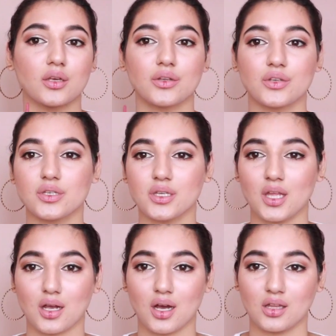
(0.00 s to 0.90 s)
Do you see
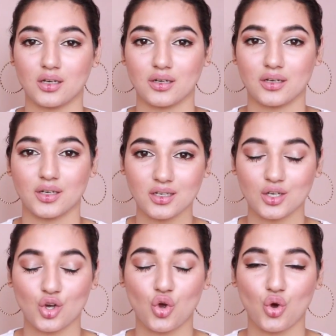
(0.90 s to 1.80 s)
that color?
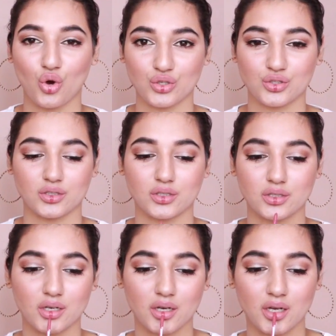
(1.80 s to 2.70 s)
Gorgeous.